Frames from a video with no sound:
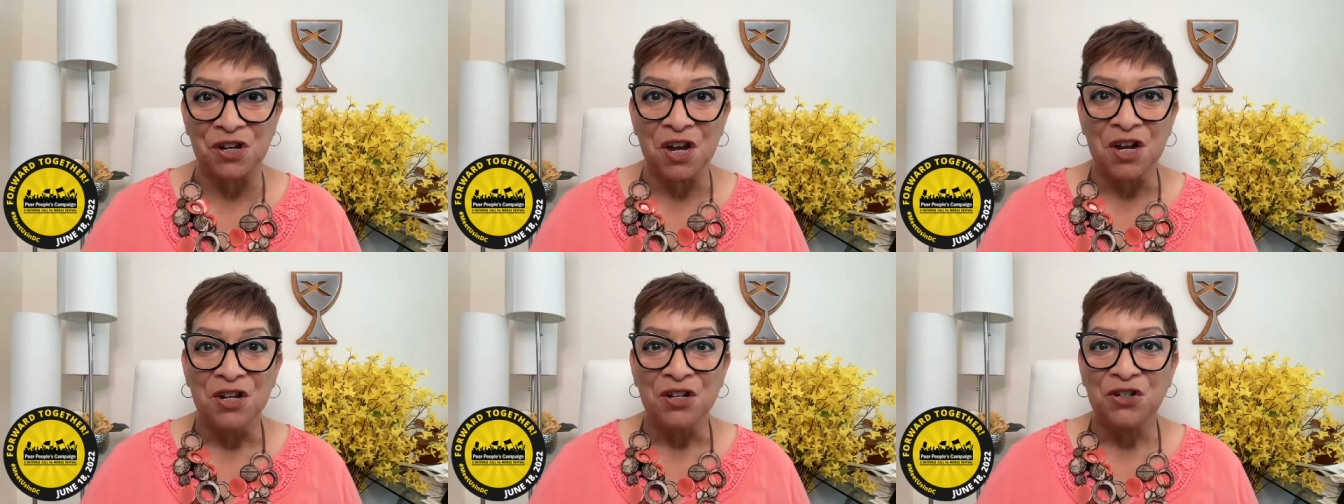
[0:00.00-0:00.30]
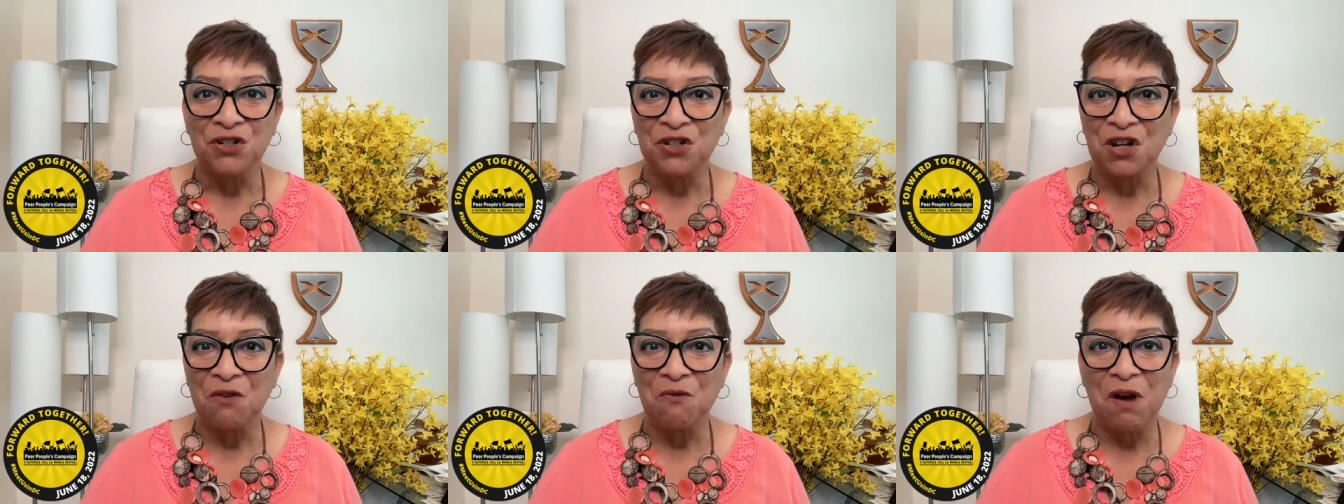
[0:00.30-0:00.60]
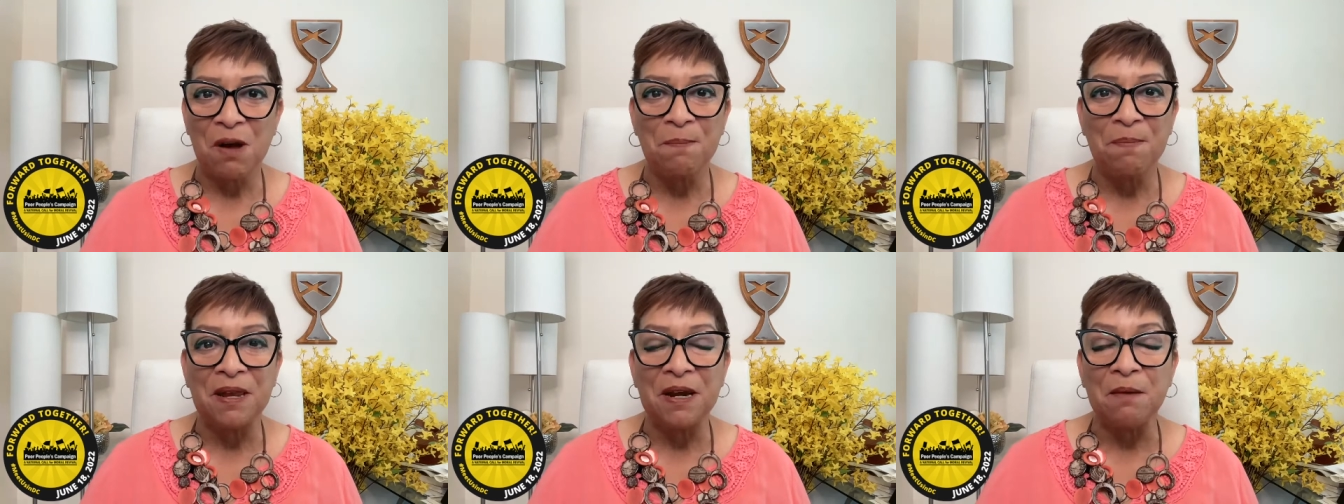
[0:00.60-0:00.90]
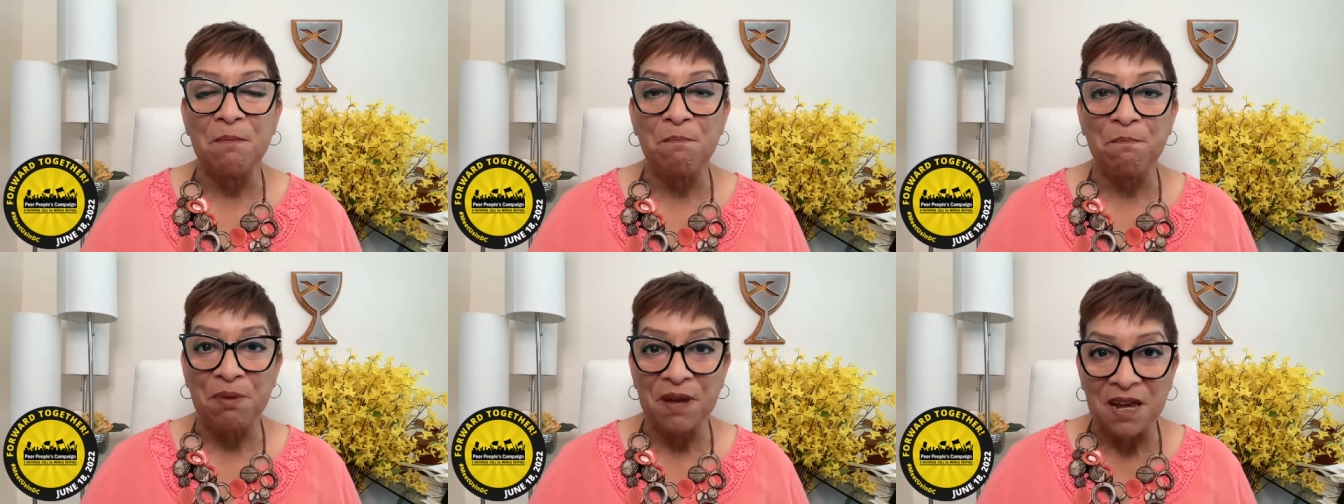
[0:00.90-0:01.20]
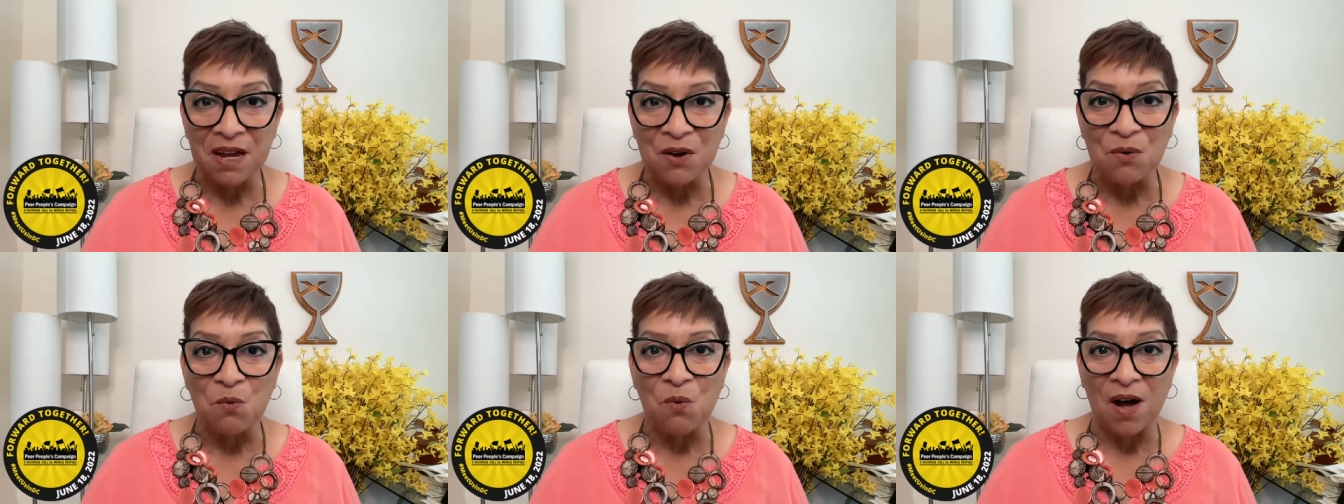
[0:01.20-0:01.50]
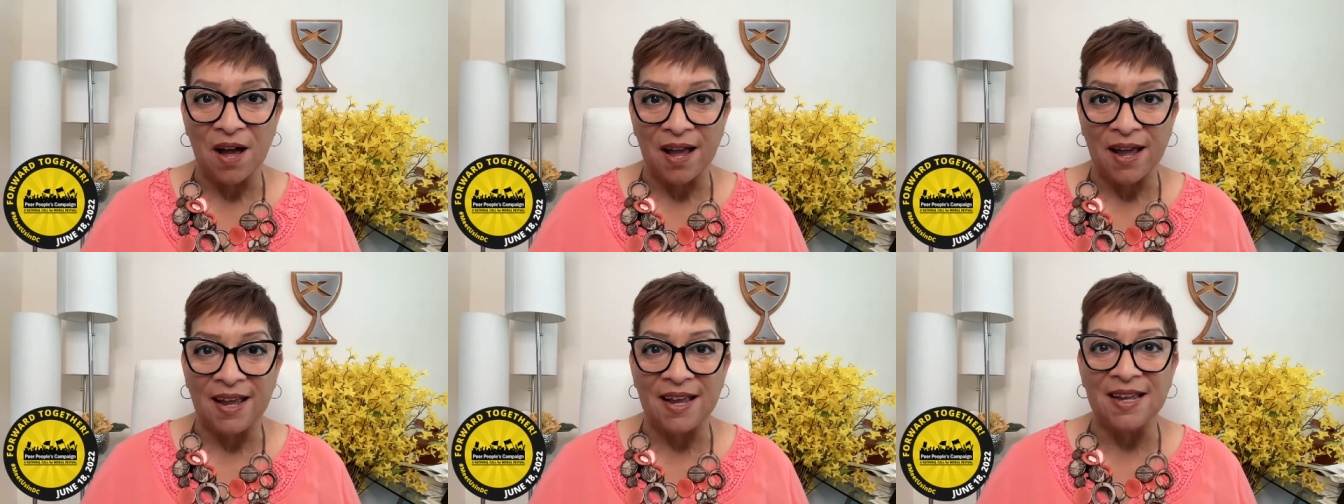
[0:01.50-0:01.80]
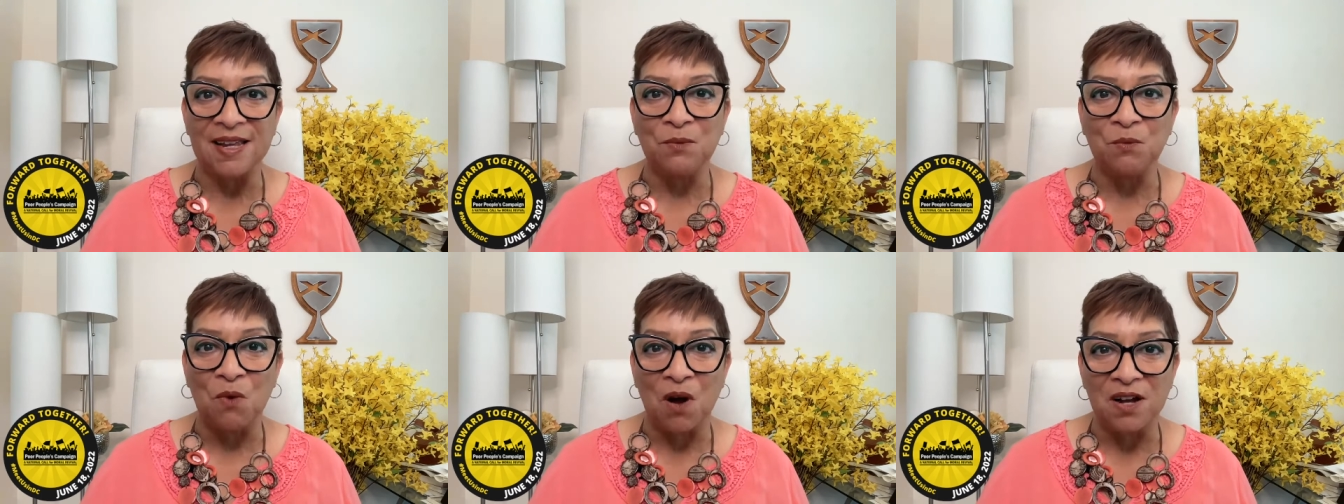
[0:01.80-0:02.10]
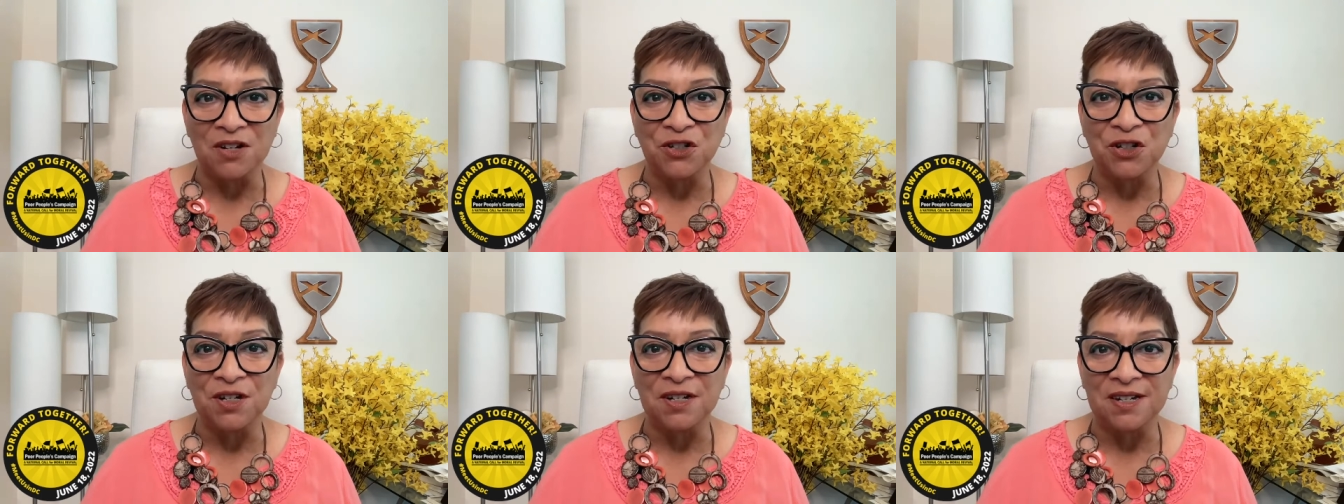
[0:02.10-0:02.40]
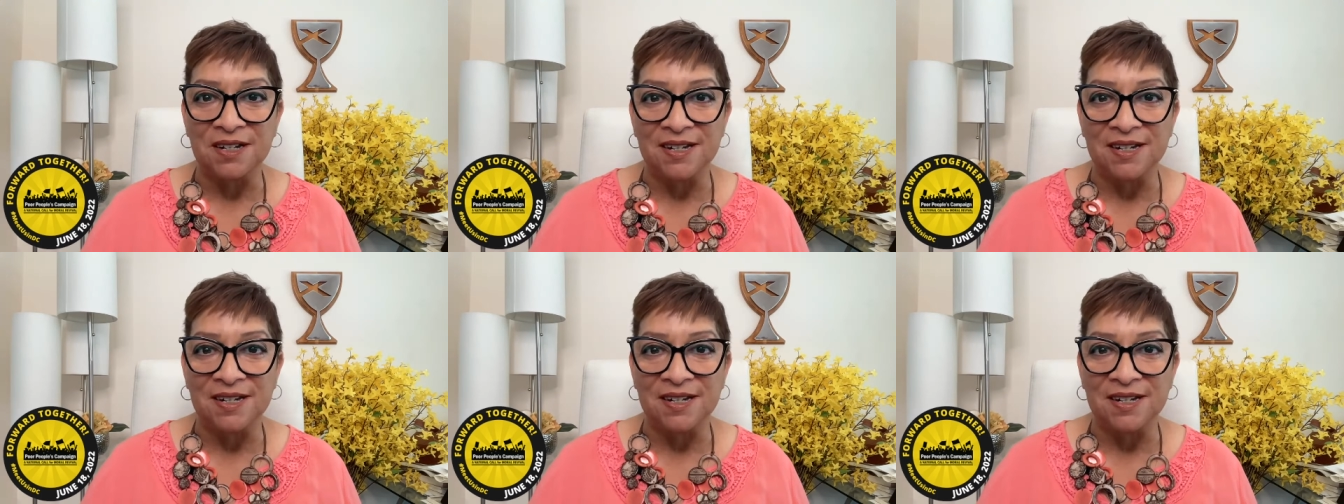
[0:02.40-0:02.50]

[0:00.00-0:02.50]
show up in a big way in Washington,